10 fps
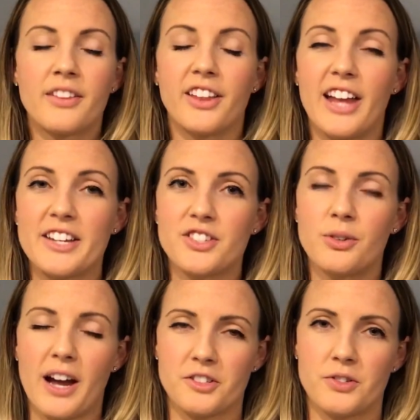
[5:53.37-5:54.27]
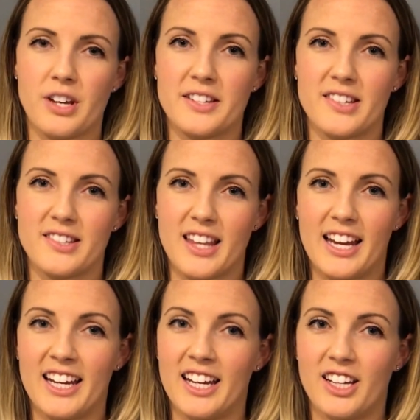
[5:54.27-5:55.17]
The last two exercises
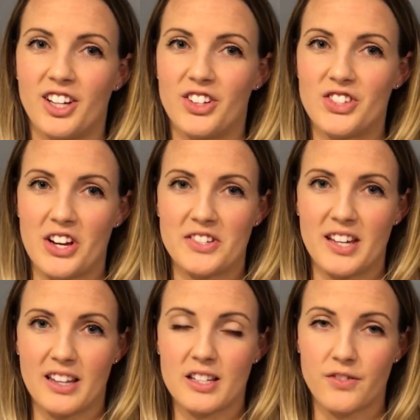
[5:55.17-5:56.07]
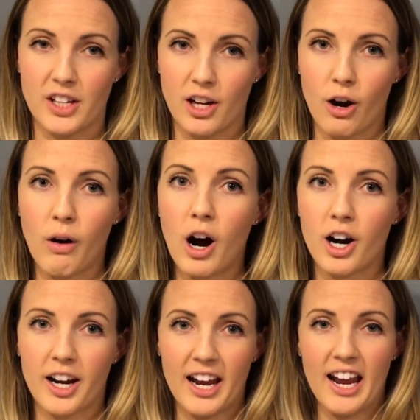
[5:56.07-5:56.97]
that Hanna does in this video
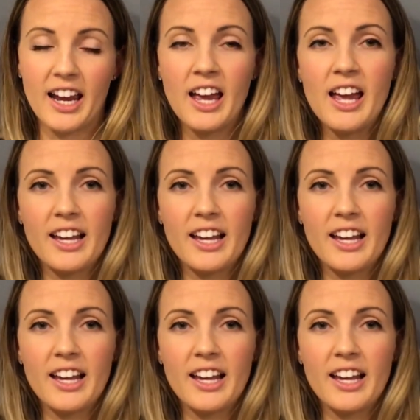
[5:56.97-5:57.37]
are a